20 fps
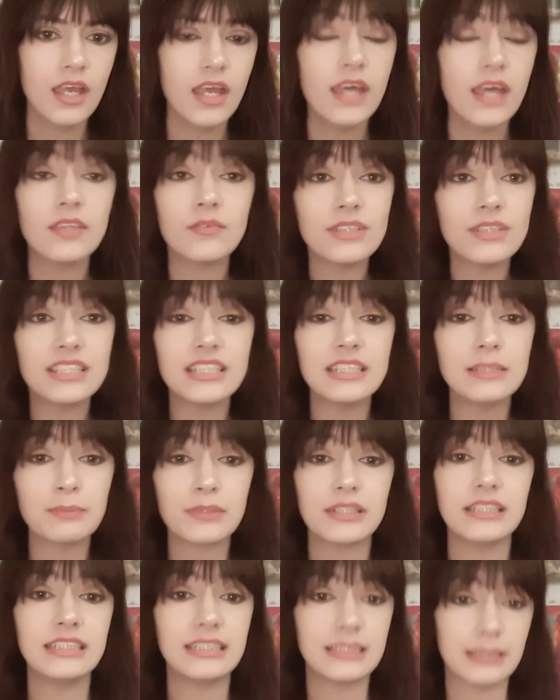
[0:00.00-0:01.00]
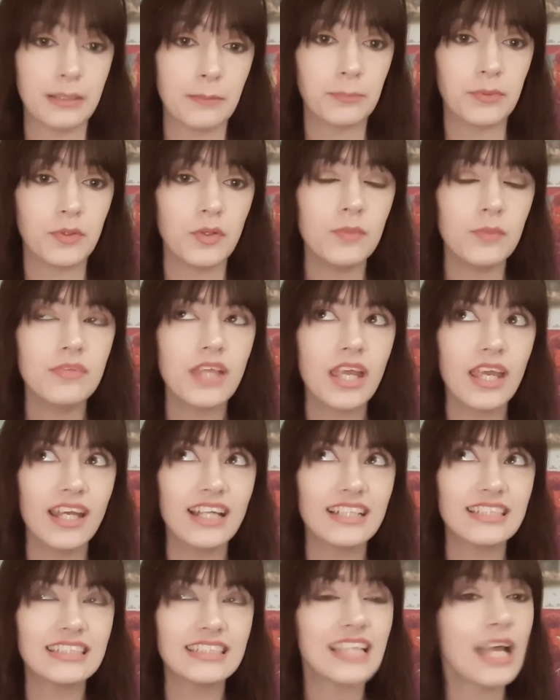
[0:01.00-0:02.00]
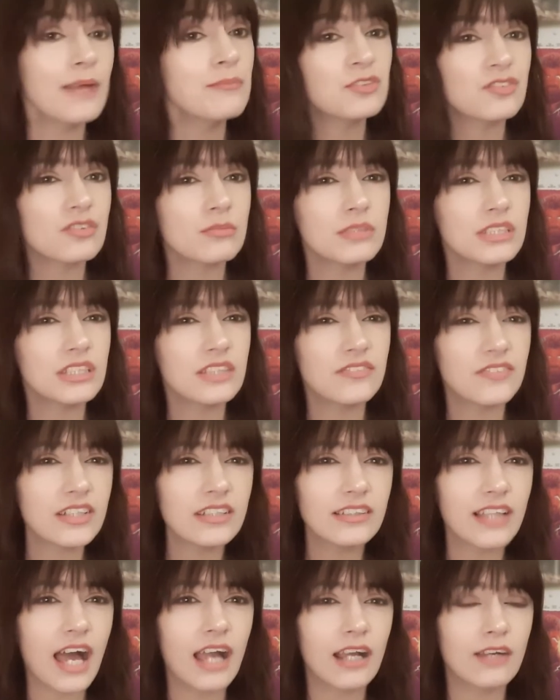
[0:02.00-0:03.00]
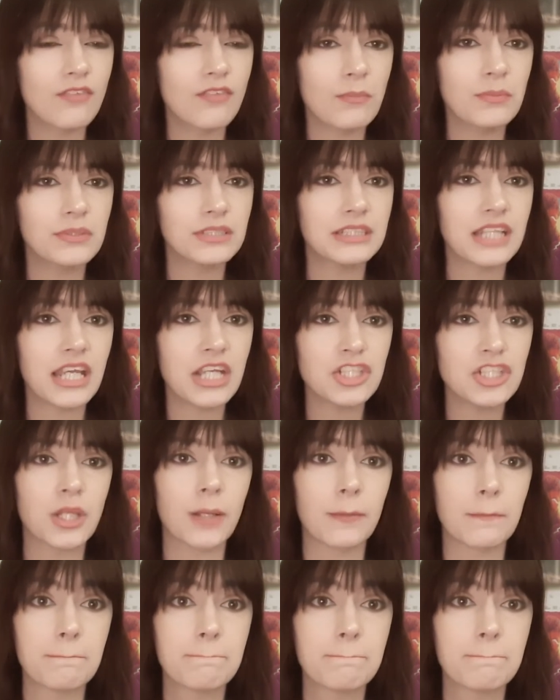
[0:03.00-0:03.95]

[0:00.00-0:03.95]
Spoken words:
And the reason is pretty simple. It stems from a severe lack of representation.